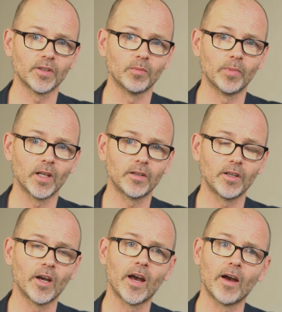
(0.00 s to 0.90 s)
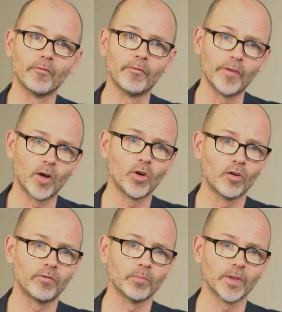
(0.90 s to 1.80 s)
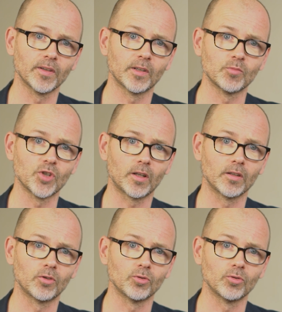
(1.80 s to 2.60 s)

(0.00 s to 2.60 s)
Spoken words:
disability have very often been subjected